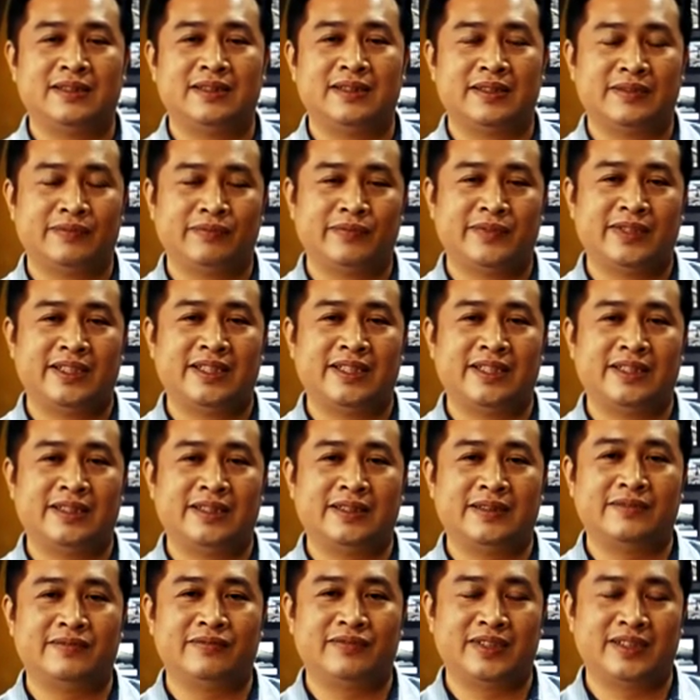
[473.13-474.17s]
or maybe
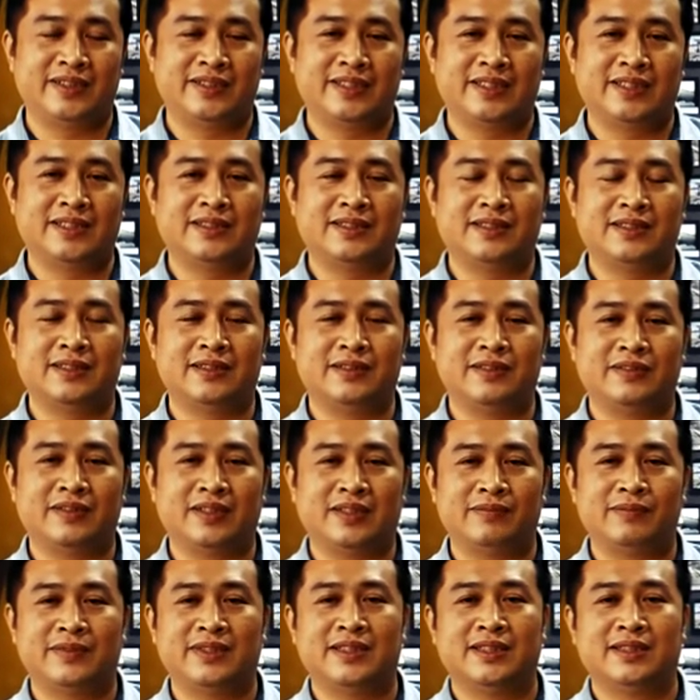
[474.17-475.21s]
from websites, for
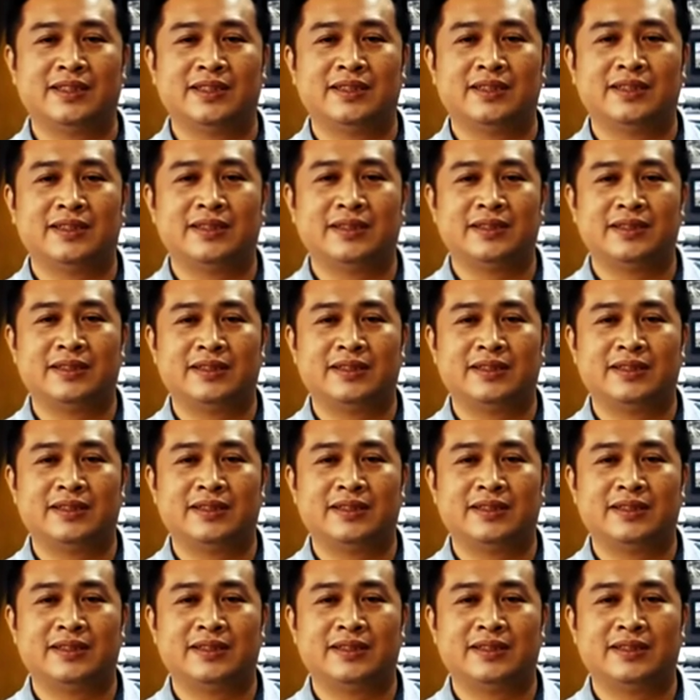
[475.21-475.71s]
example.